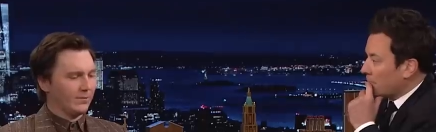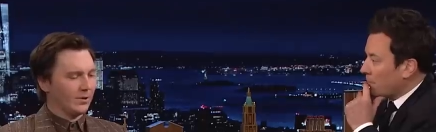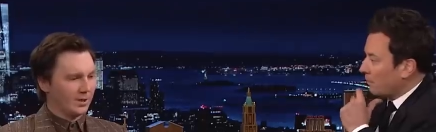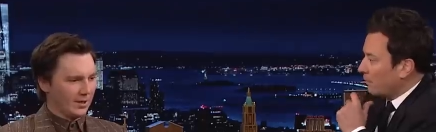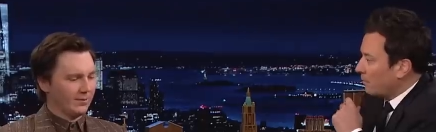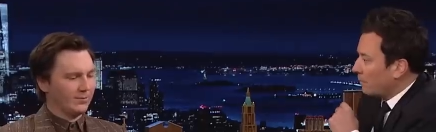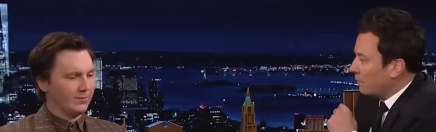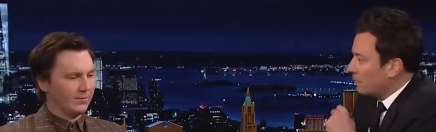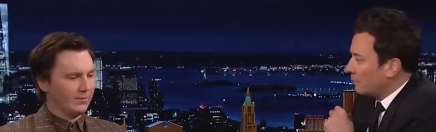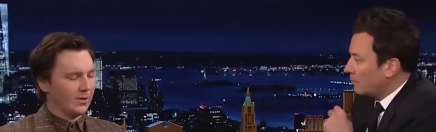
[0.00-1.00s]
Speaker 1: okay,
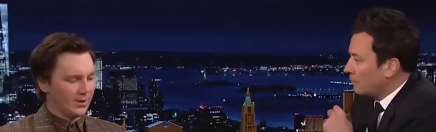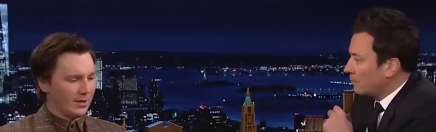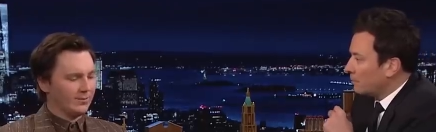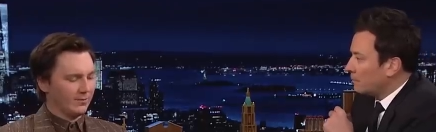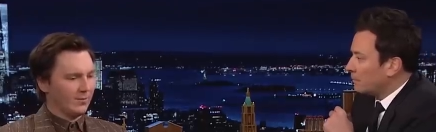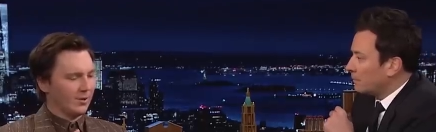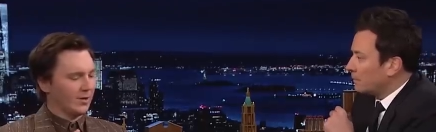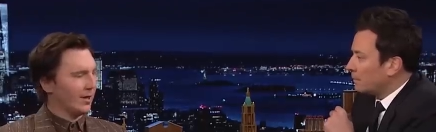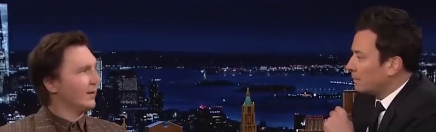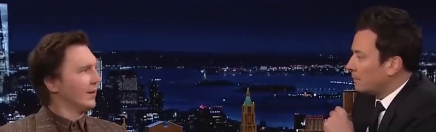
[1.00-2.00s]
okay,
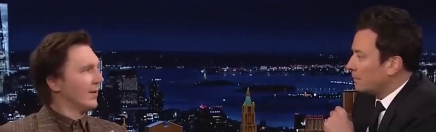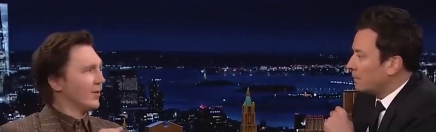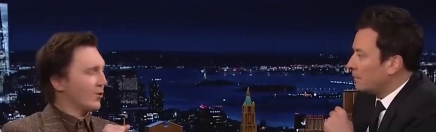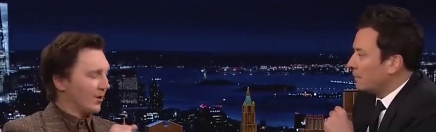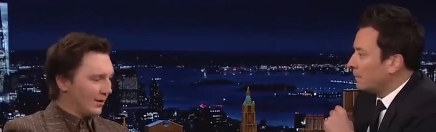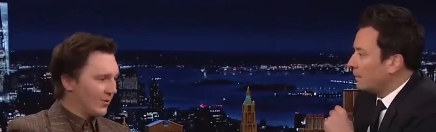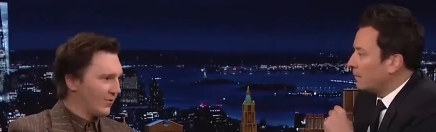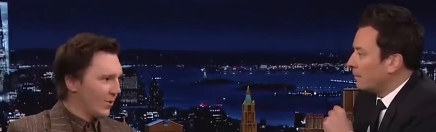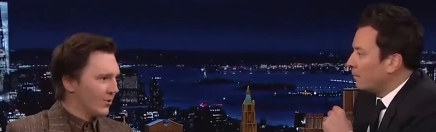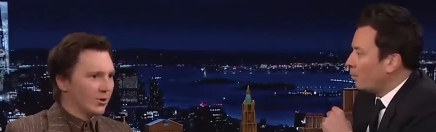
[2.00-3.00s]
okay. So I hung up the
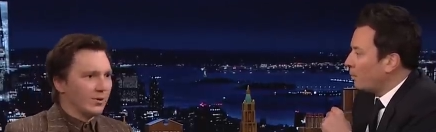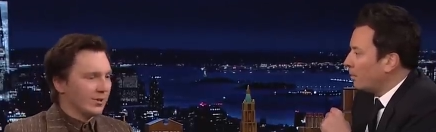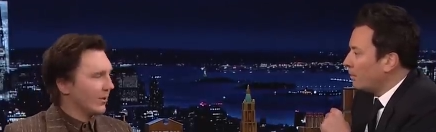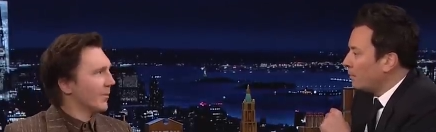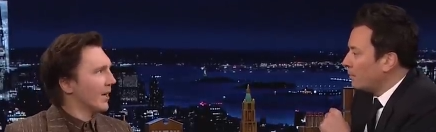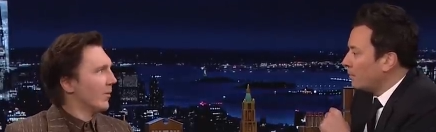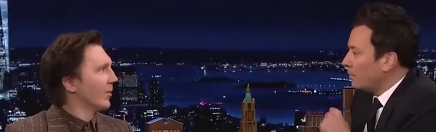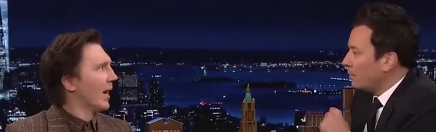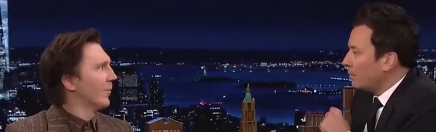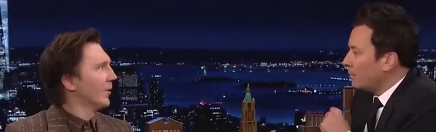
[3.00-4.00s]
phone, and so he's like, oh my God,
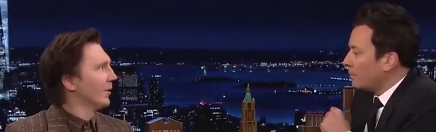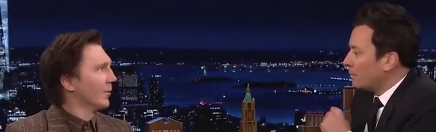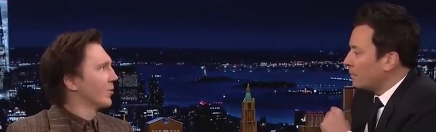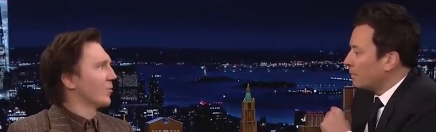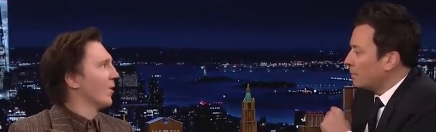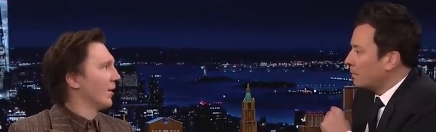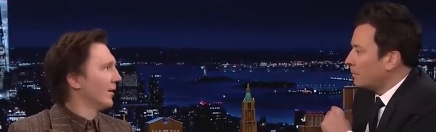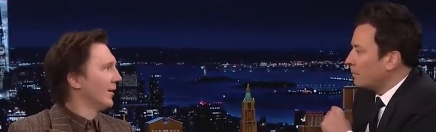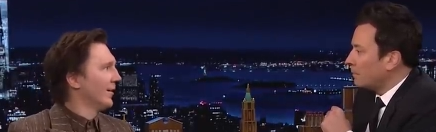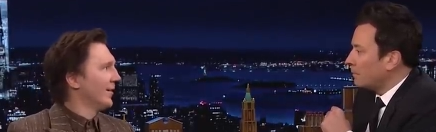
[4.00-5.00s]
what happened? Like, what's wrong?
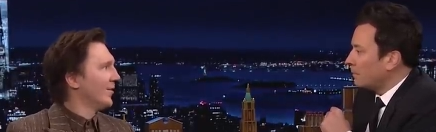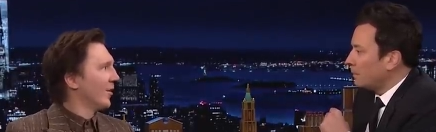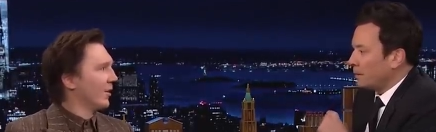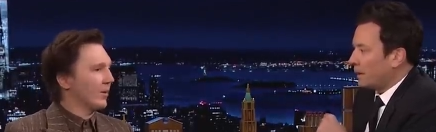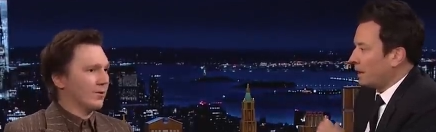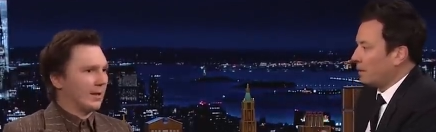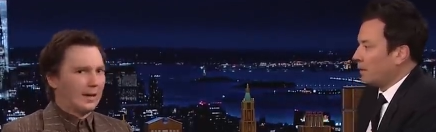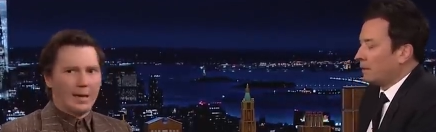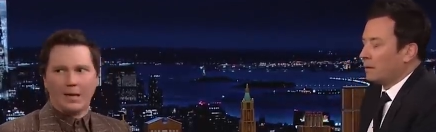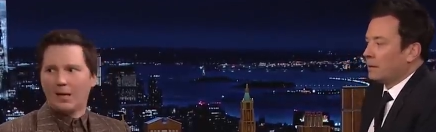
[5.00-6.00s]
You know, and I was
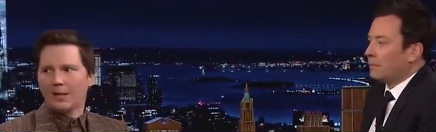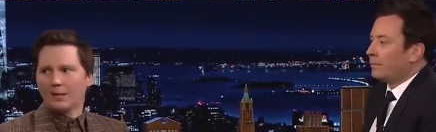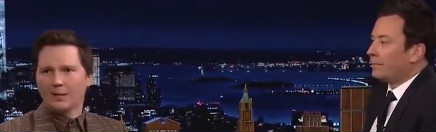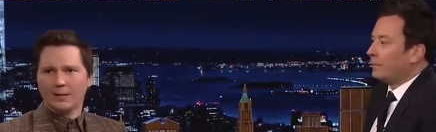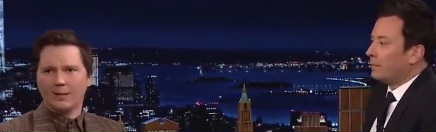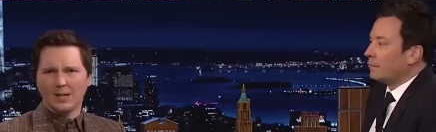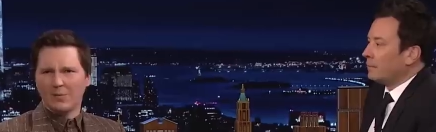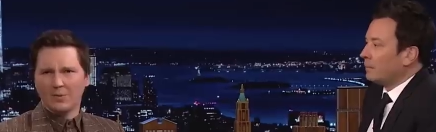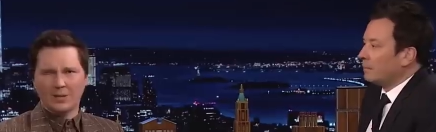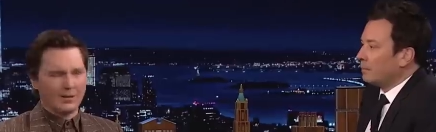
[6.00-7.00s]
like, I, I think
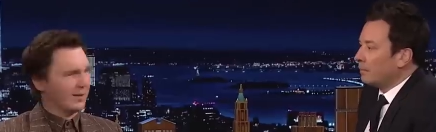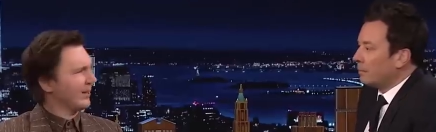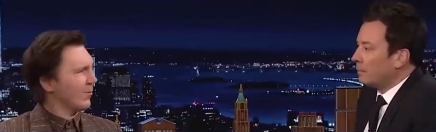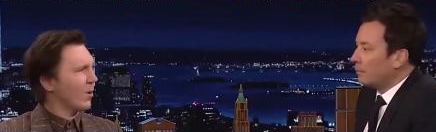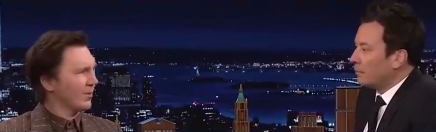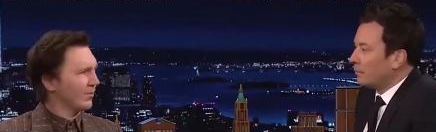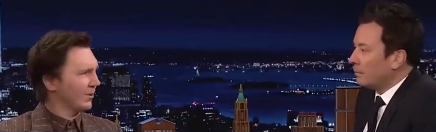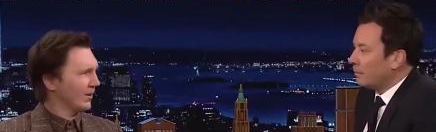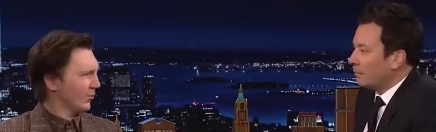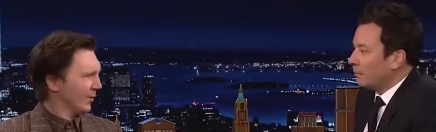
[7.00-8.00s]
I'm, I think they want me to
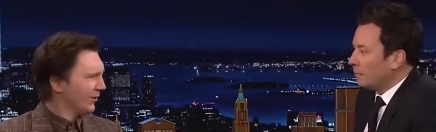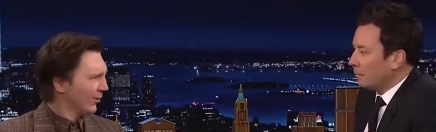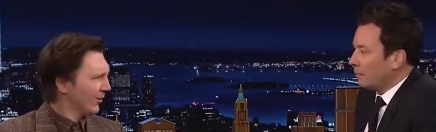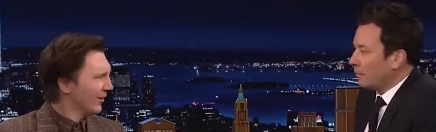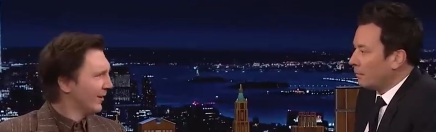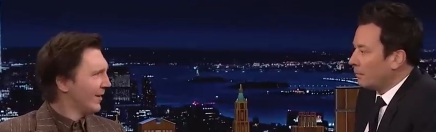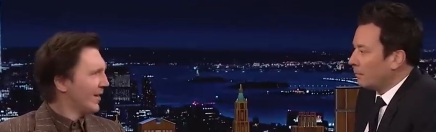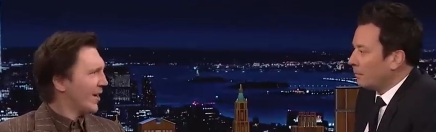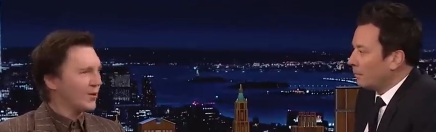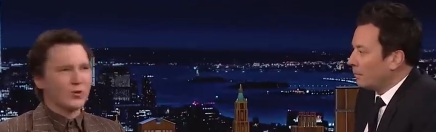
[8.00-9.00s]
play the Riddler.
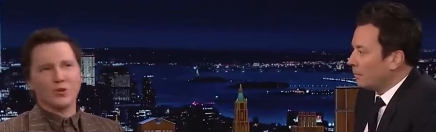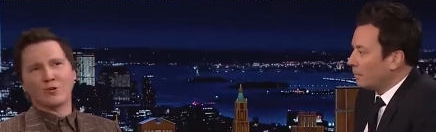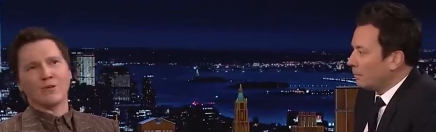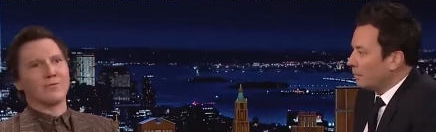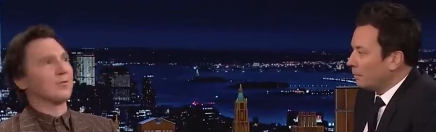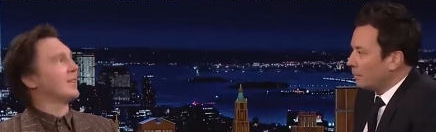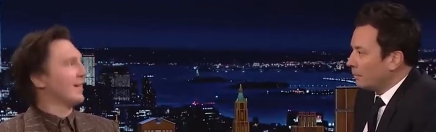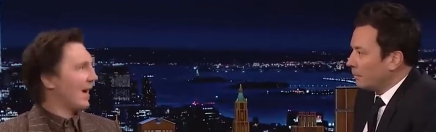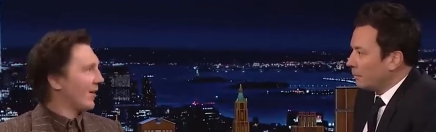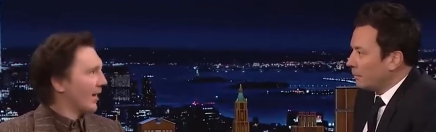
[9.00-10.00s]
And she started freaking
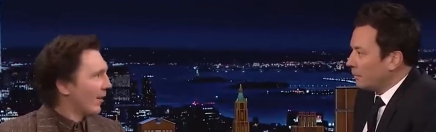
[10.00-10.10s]
out, and